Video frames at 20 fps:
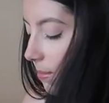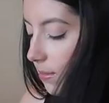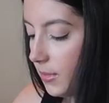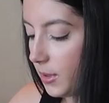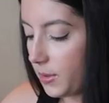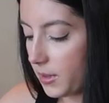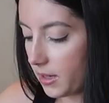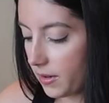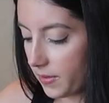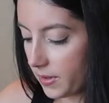
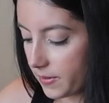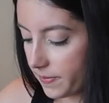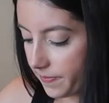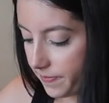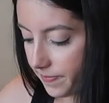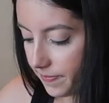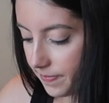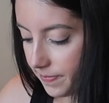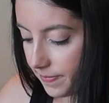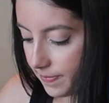but whatever.
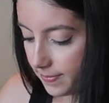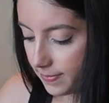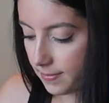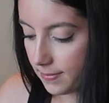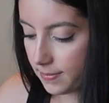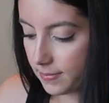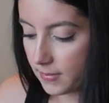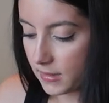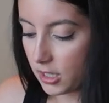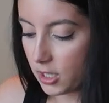
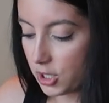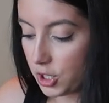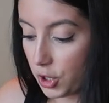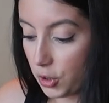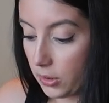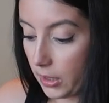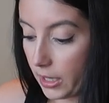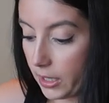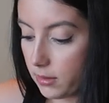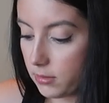
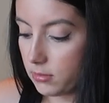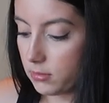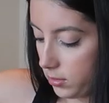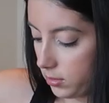Too late.